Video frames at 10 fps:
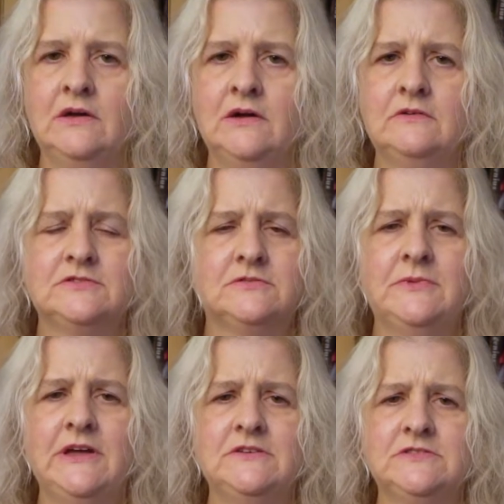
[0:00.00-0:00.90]
It was
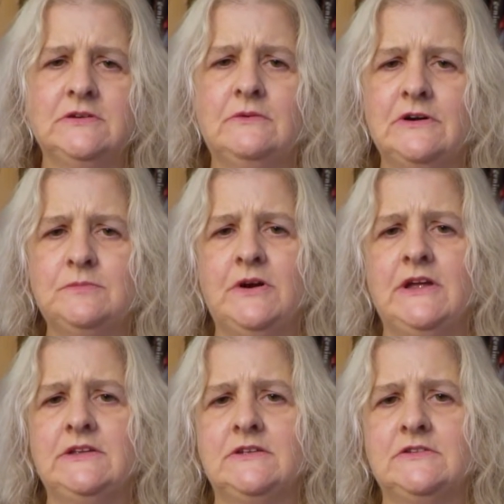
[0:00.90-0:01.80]
amazing what
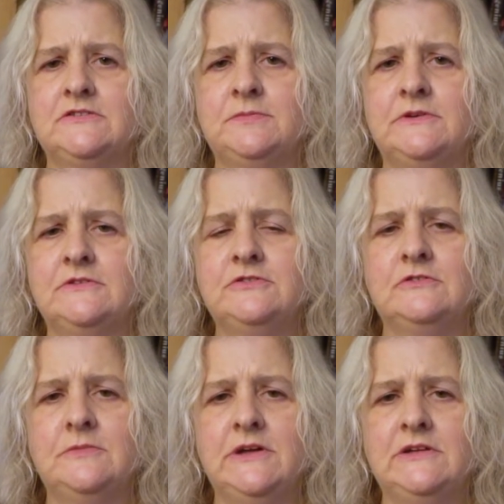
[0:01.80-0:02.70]
Brendan, the
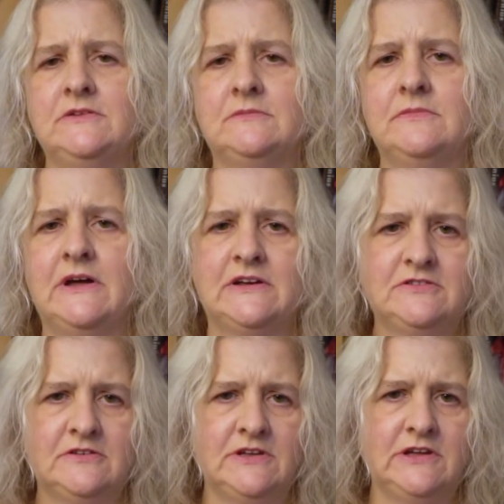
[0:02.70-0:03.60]
spiritual medium,
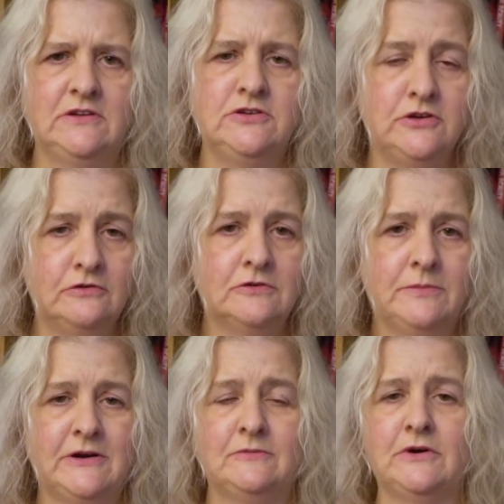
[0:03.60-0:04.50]
actually knew
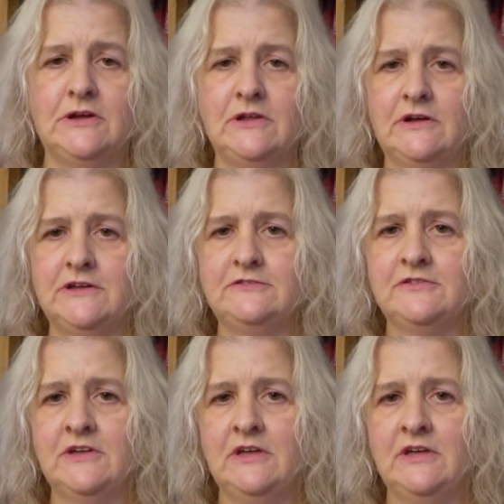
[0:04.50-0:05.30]
about my life,